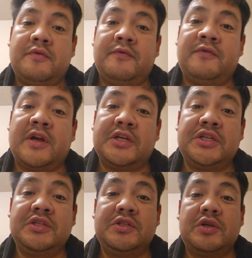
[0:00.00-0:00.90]

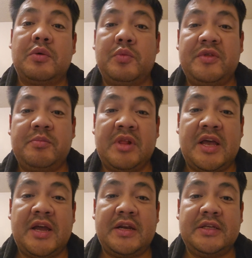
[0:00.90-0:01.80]
fractions with
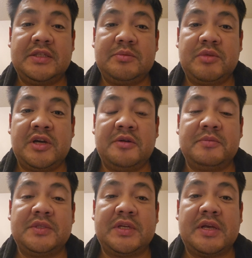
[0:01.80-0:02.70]
planets,
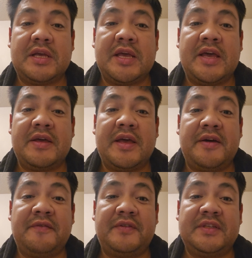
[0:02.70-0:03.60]
becomes
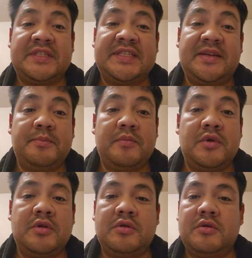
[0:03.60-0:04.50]
FSim,
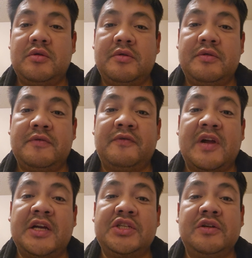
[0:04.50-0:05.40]
the
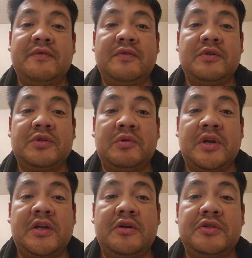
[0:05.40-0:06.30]
fraction of those
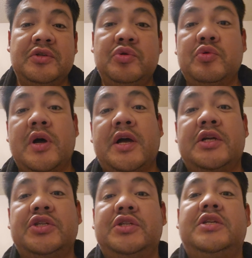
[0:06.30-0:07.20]
creators who
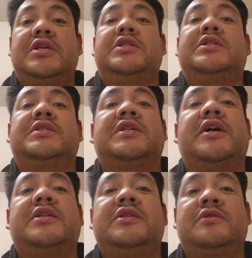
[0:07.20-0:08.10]
actually
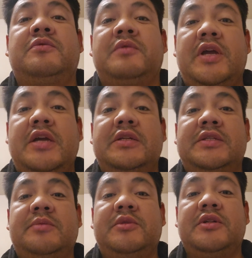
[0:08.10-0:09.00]
decide to create
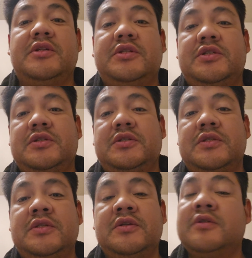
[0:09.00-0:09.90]

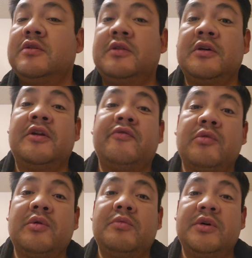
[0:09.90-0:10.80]
simulations. Not
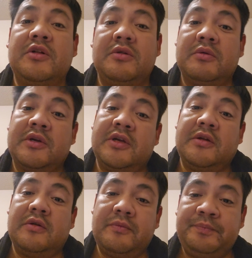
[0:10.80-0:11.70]
everyone will or
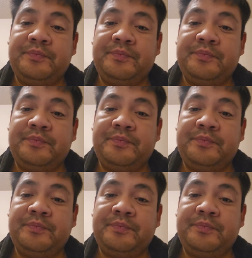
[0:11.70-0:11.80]
can.